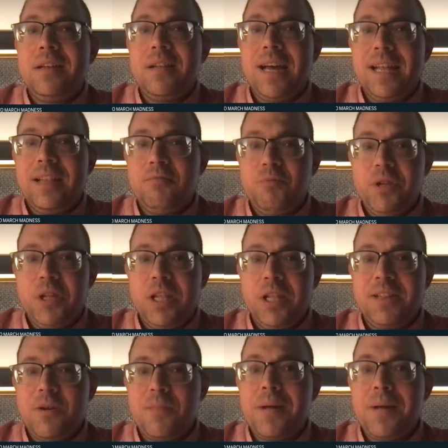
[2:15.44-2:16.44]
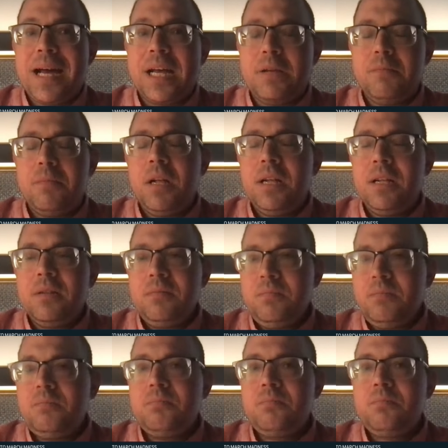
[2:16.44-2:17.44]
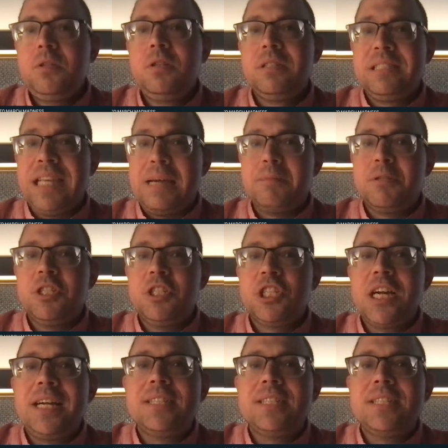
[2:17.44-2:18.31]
I really like their backup, Samson